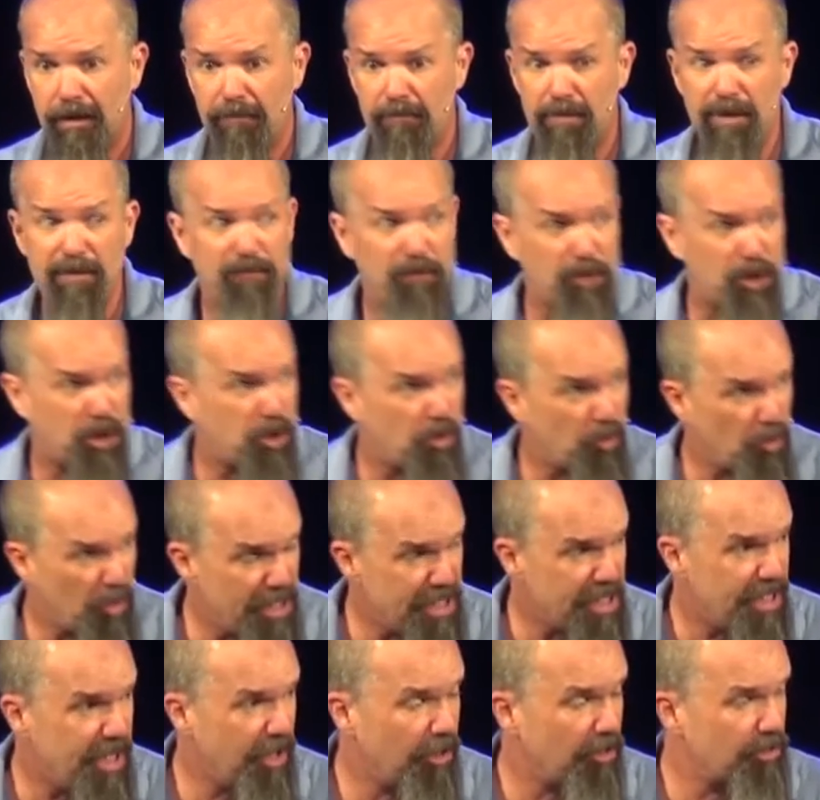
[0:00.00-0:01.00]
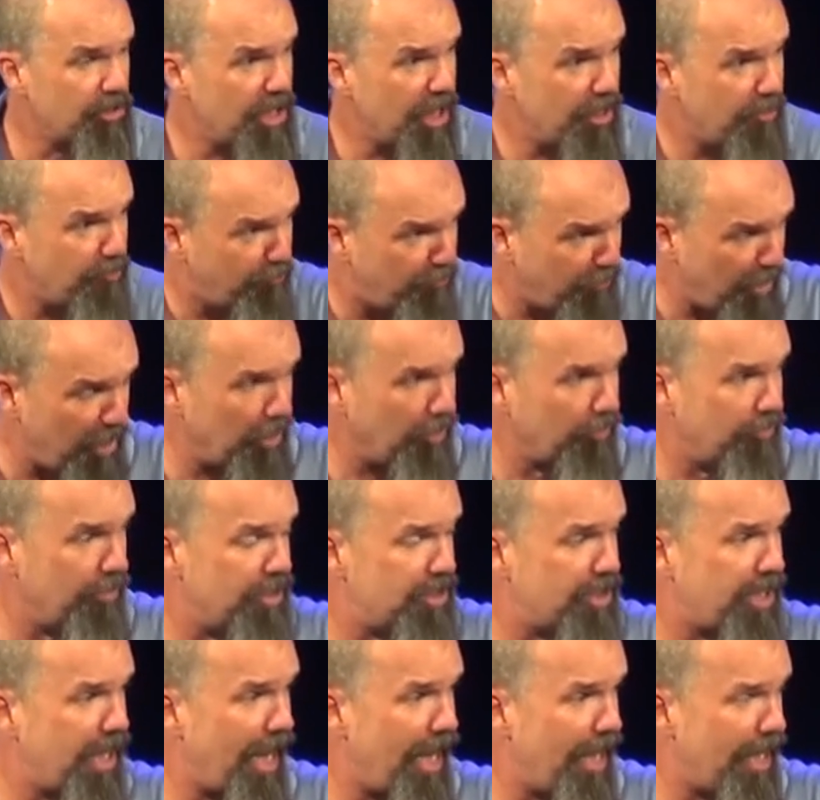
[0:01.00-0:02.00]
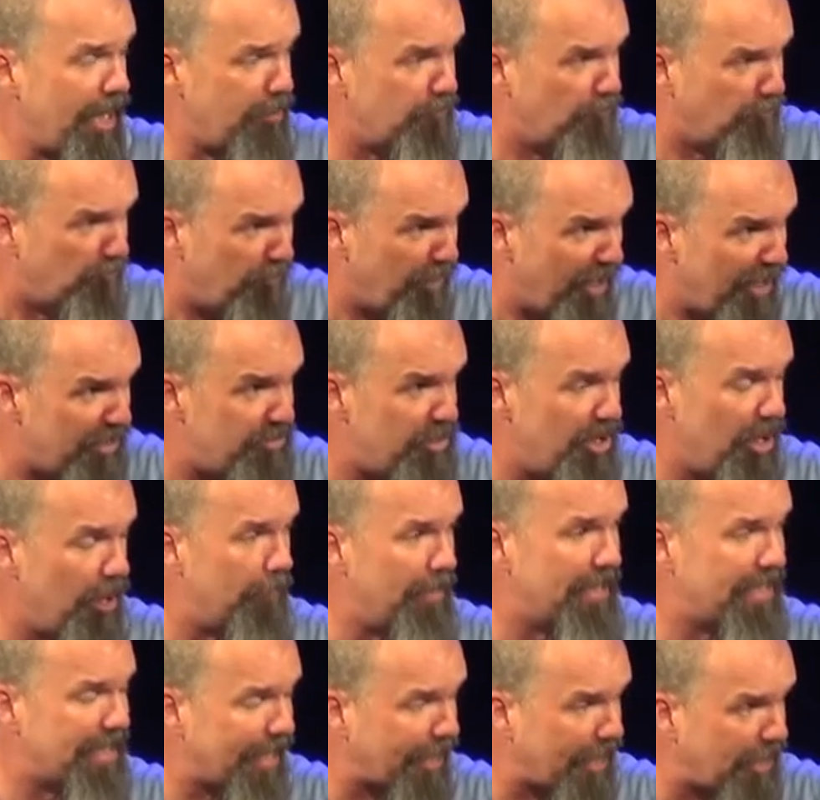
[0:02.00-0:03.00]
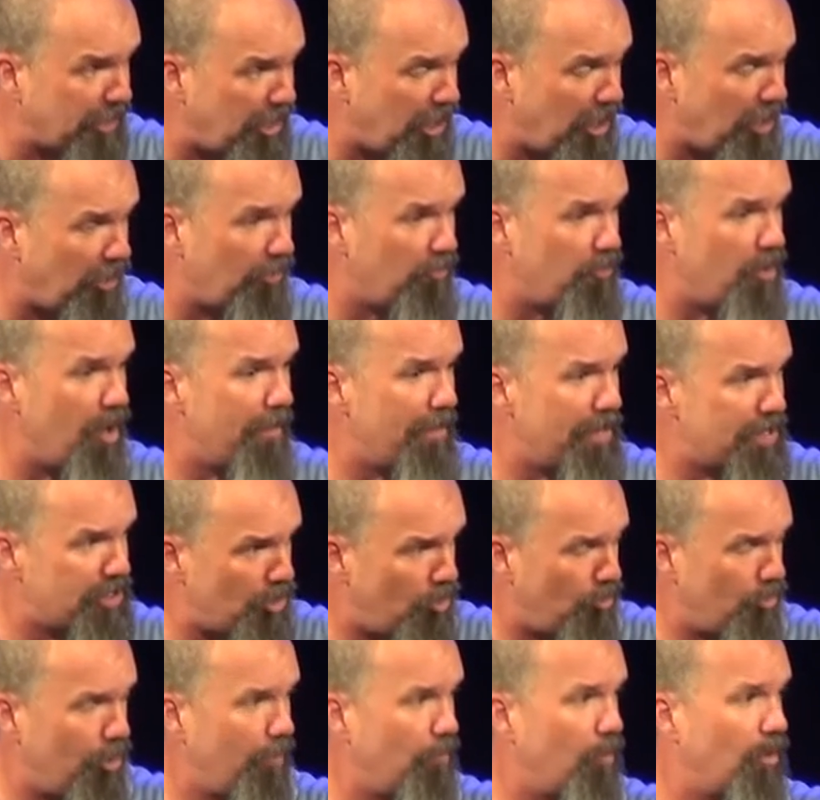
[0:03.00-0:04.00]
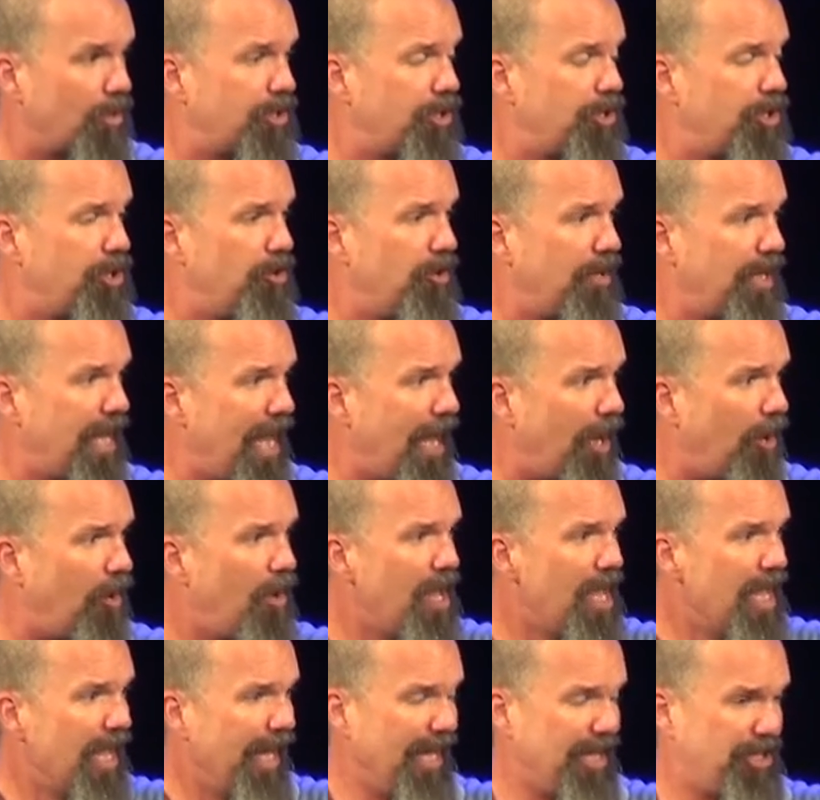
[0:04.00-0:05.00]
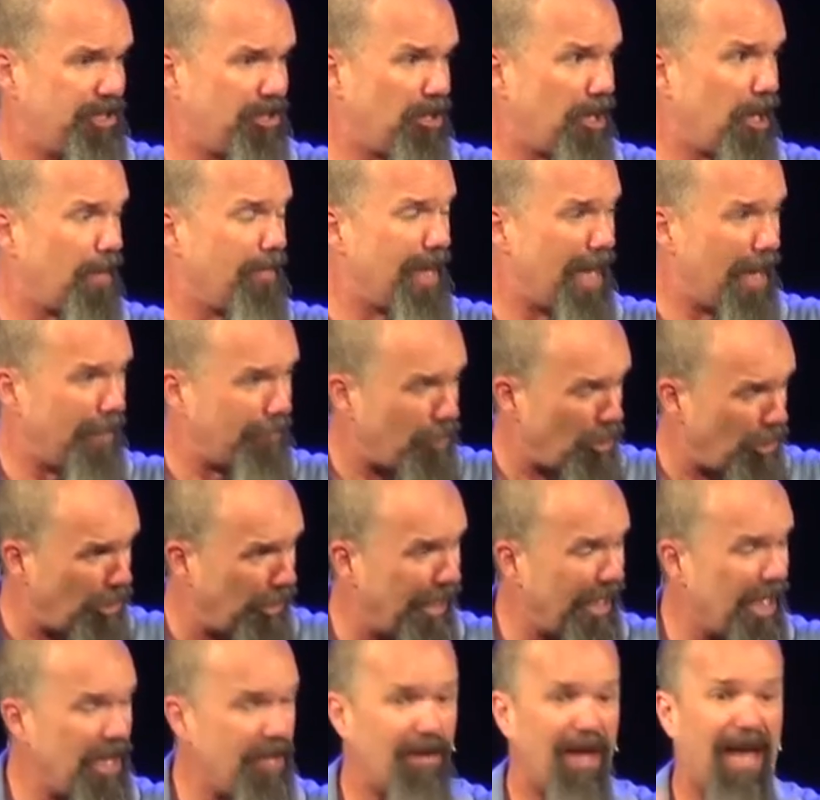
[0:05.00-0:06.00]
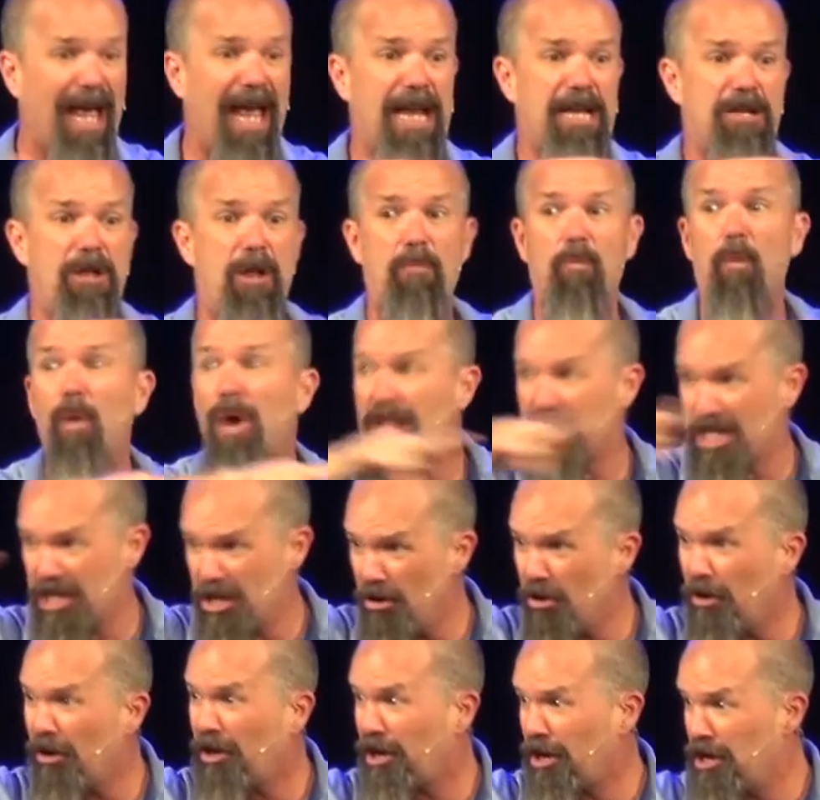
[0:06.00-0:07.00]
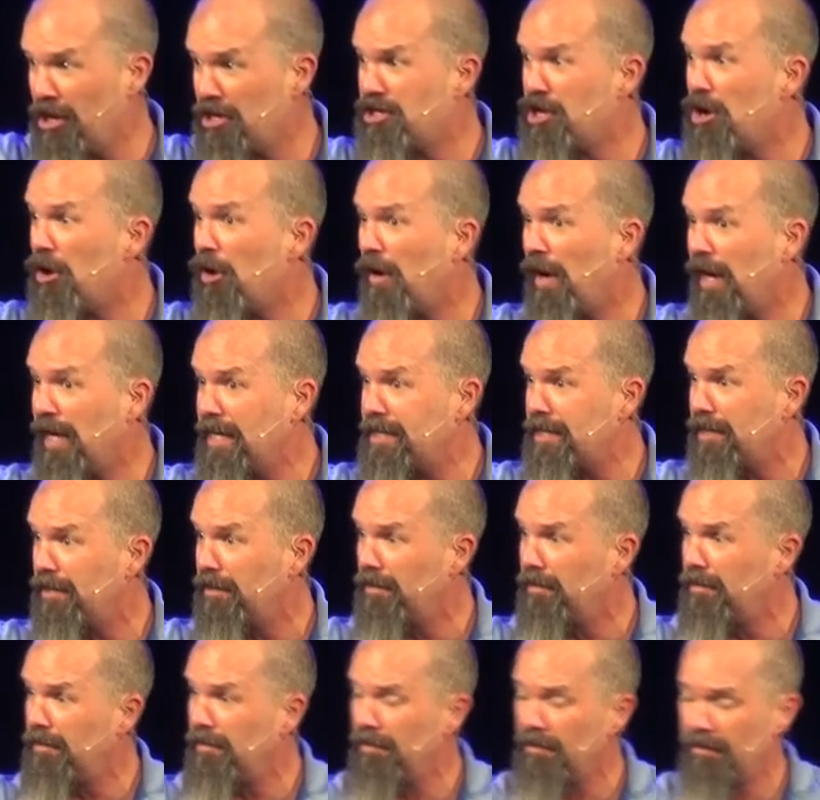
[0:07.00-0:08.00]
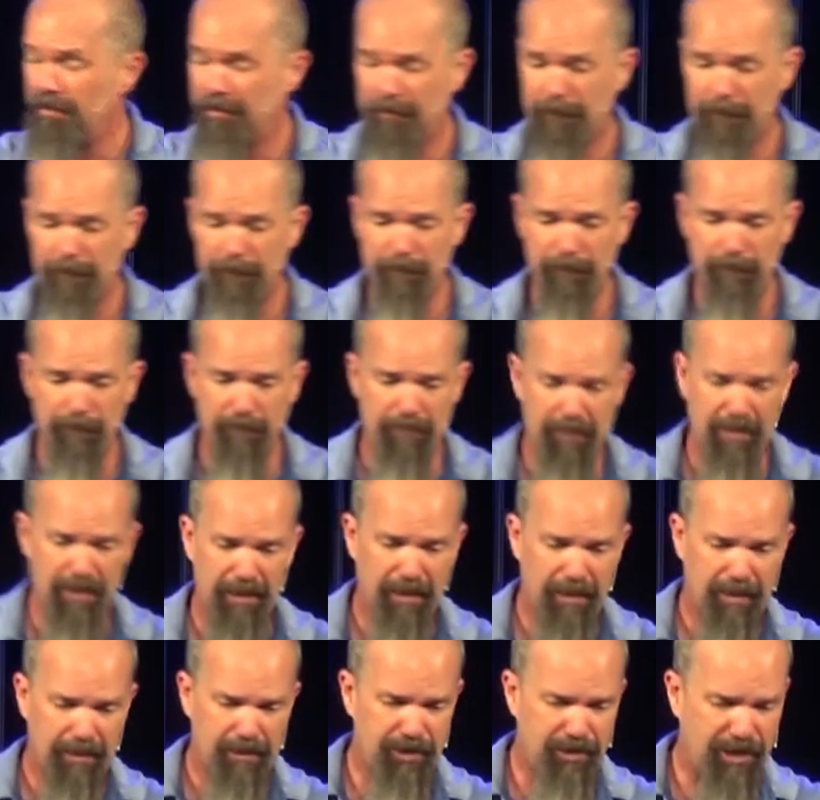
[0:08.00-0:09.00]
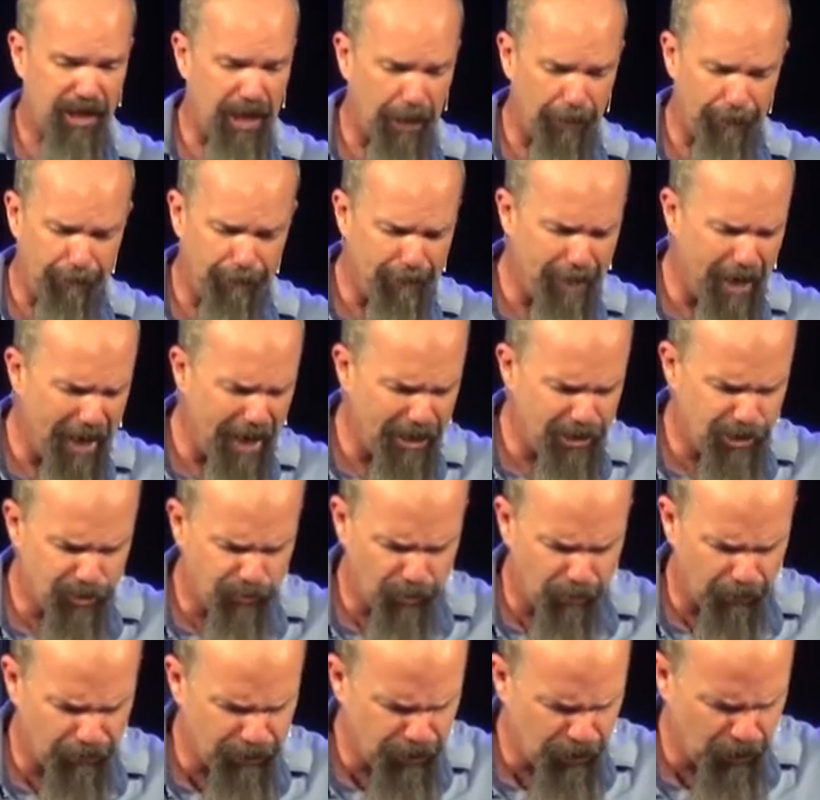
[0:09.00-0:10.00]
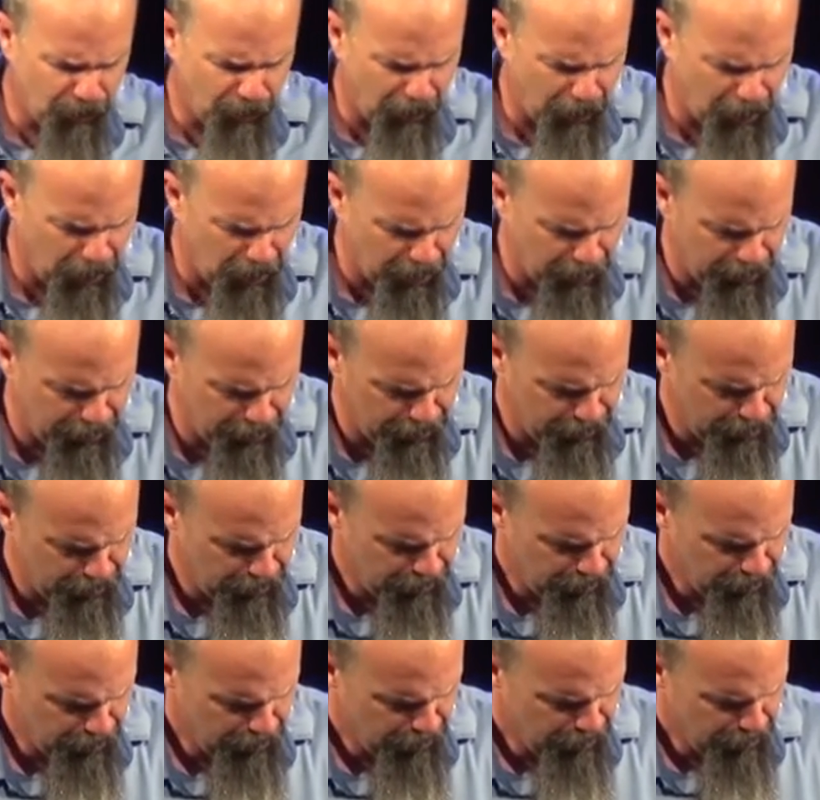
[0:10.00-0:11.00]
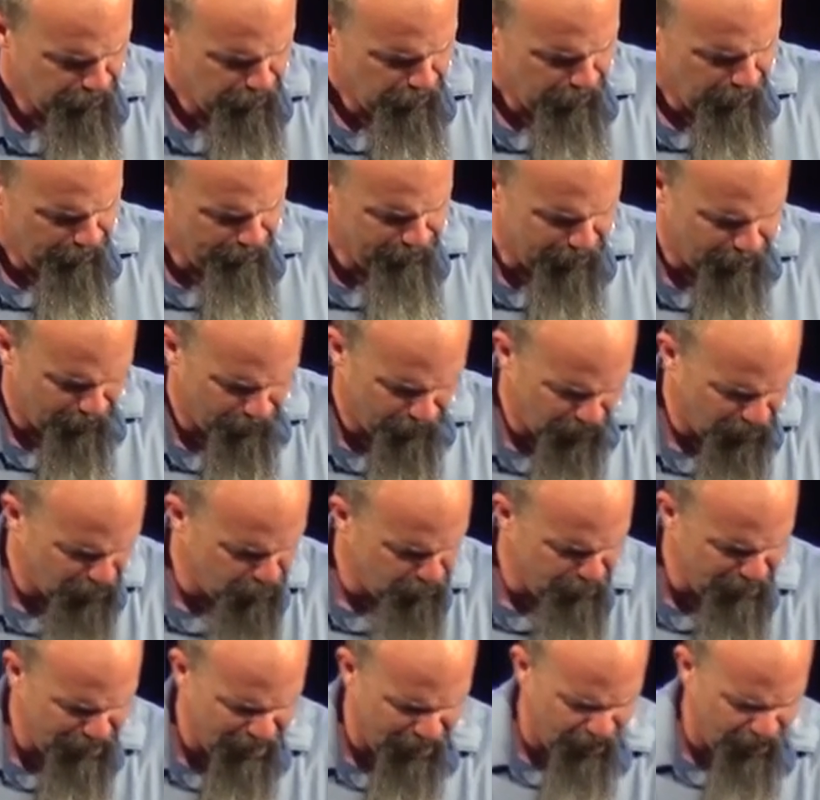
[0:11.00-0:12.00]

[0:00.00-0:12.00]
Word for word: I mean, for three years, they had followed this guy and he had fed them and taken care of them and told them what to do. And now he's talking about, I'm going to leave. And, and one of you are going to do it. Just can't imagine what was going on. I mean, come on, let's be